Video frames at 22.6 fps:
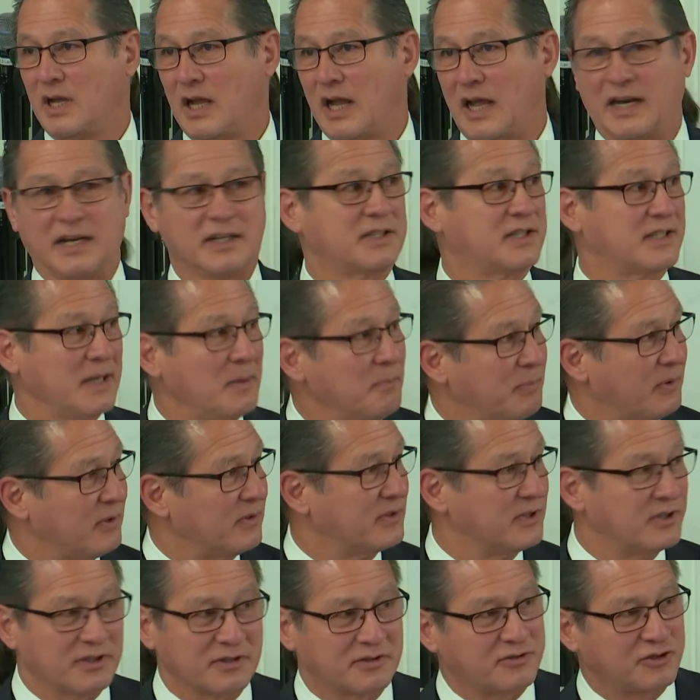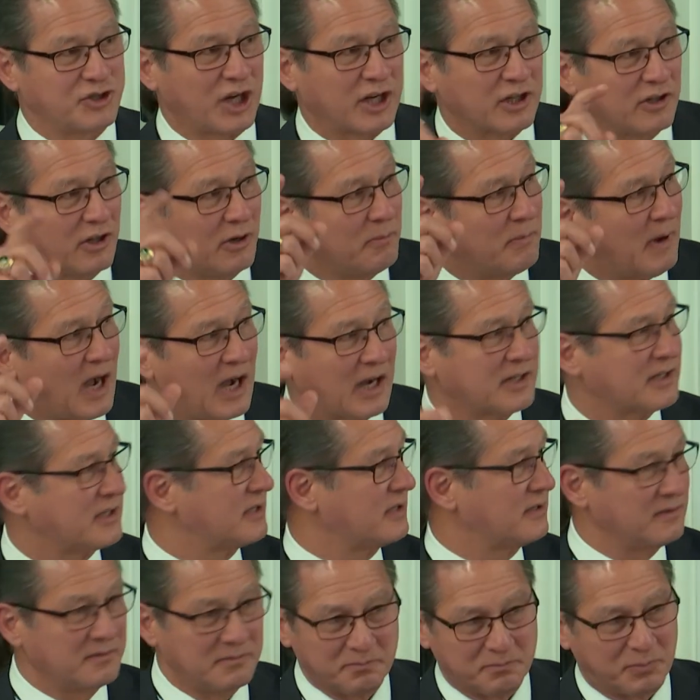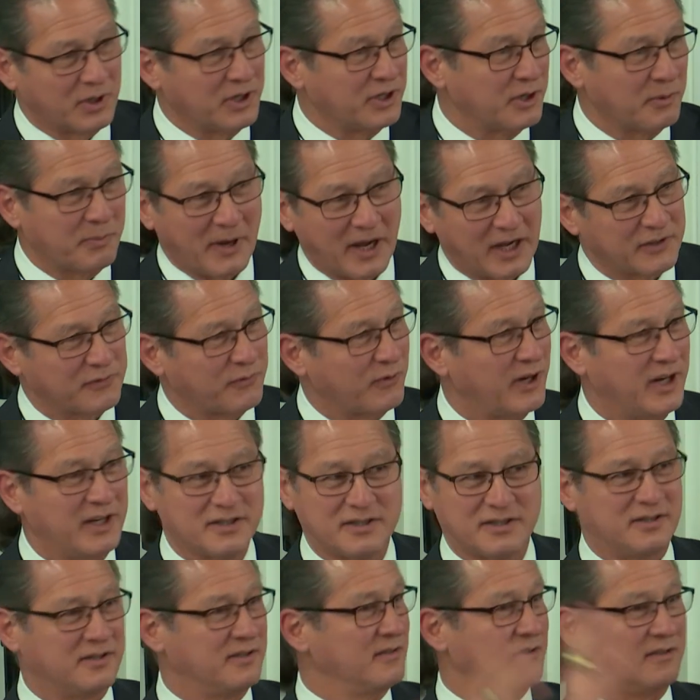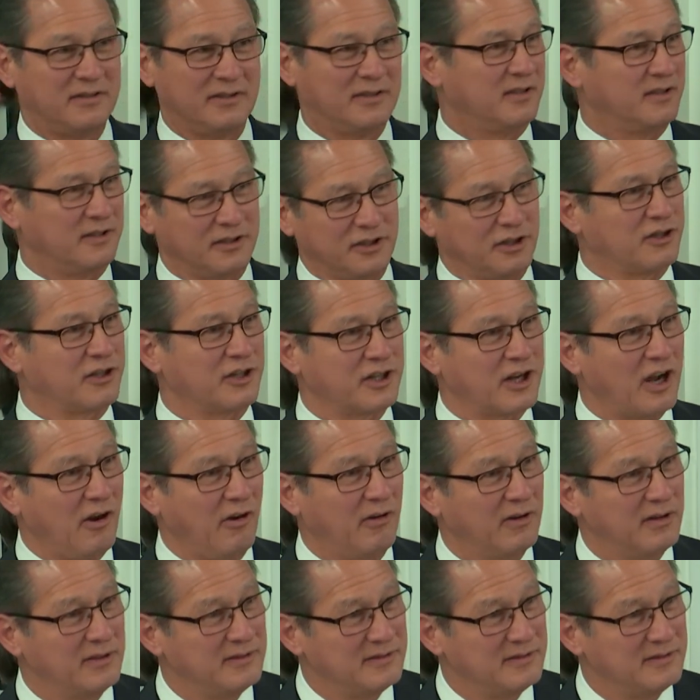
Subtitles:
And it's simple. You just check a little box, put in your passphrase, you're good to go.